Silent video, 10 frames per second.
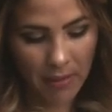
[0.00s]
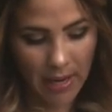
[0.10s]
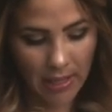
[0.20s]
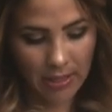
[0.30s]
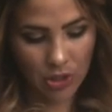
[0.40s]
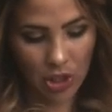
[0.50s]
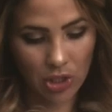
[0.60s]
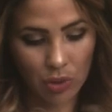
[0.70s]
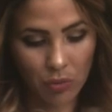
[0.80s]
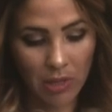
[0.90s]
Mine is
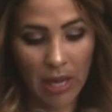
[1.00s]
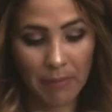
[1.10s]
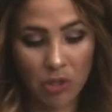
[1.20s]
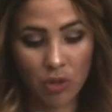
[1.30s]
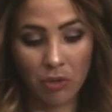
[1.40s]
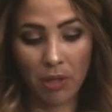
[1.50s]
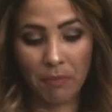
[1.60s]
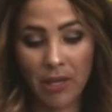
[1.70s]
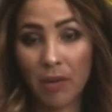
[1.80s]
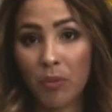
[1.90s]
just doing, I'm just doing the
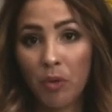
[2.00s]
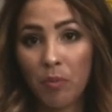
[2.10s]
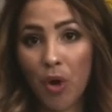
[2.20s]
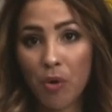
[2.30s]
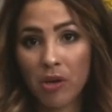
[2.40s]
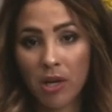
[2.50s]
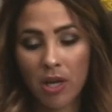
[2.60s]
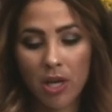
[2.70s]
peekaboo poke.